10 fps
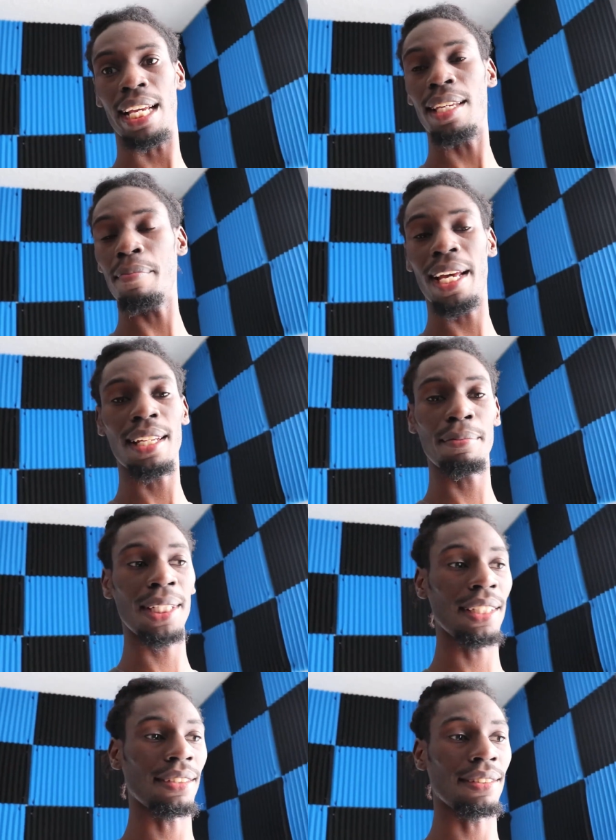emailing
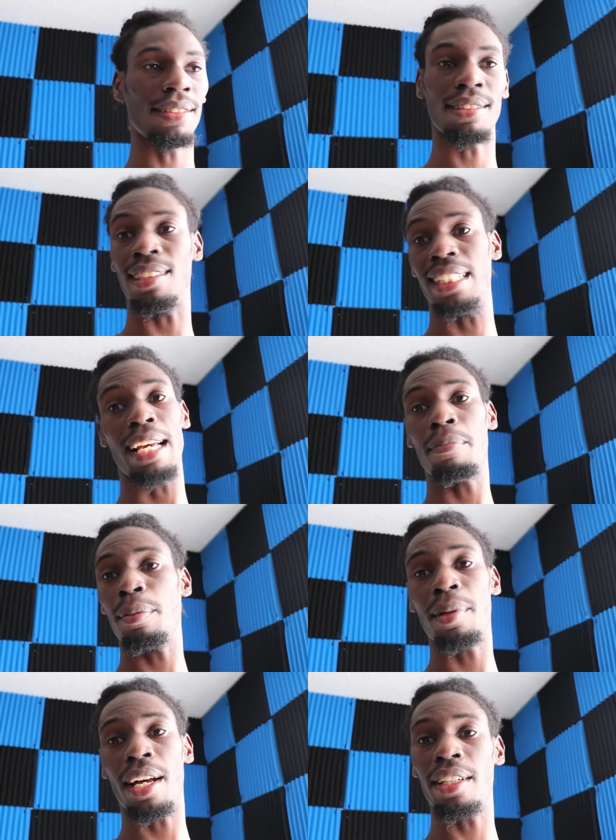me,
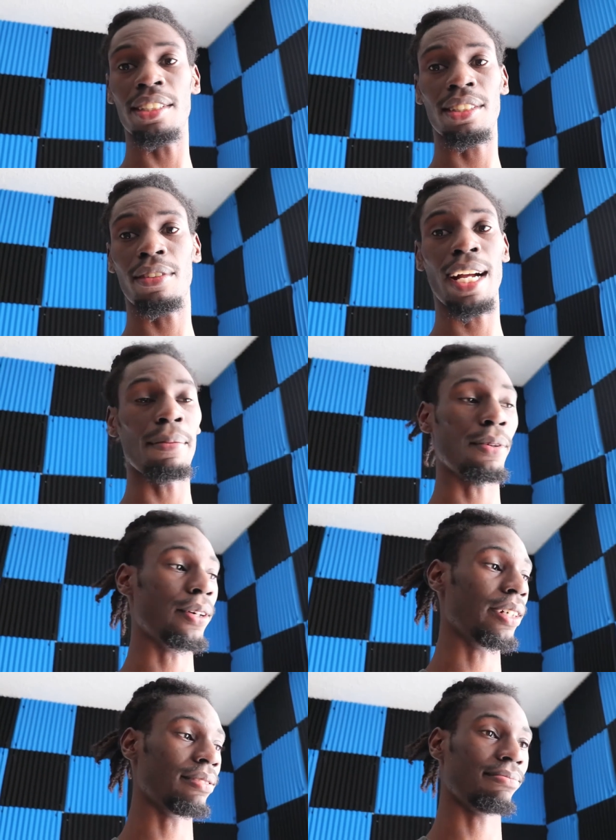DMing me on Instagram
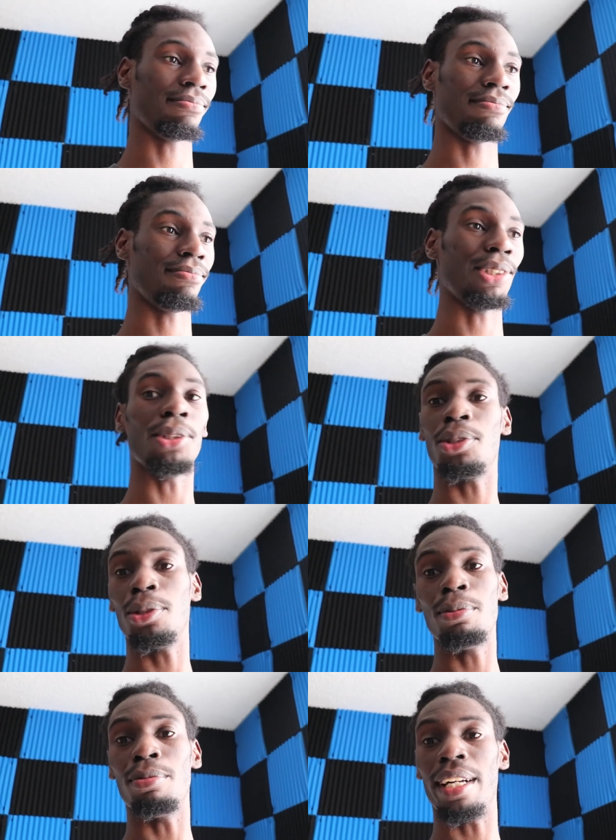or
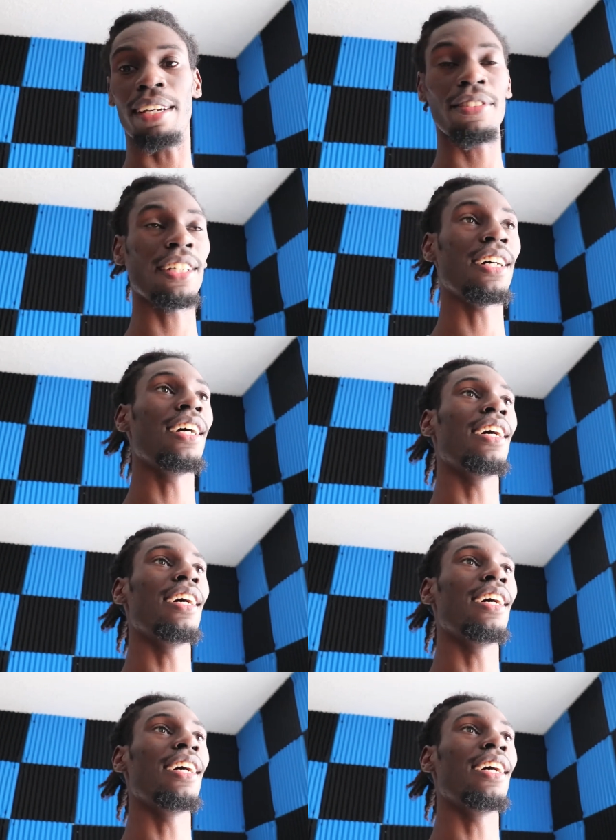YouTube, whatever.